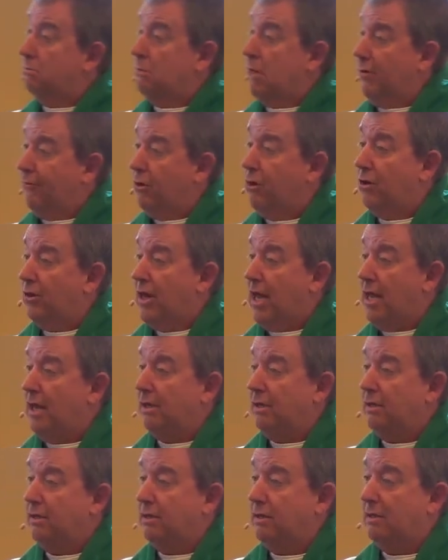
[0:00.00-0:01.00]
Have you heard
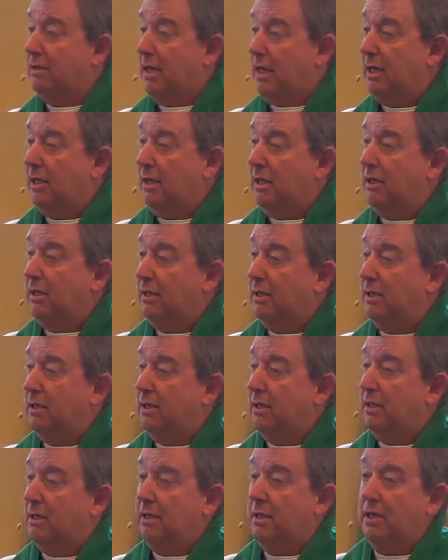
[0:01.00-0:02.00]
that lately?
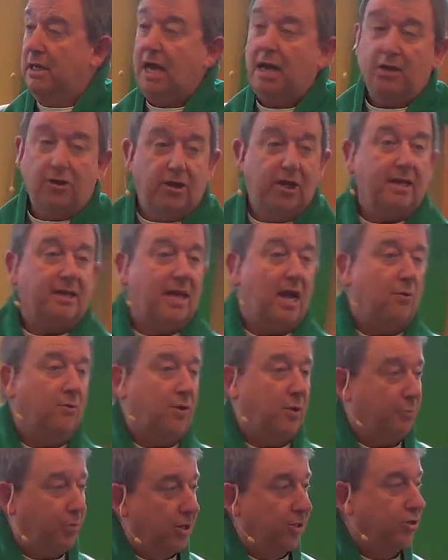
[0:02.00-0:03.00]
Yeah, you get
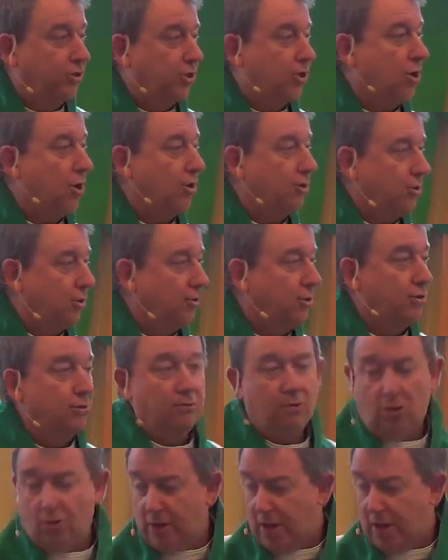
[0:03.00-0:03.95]
that with a punch card, don't you?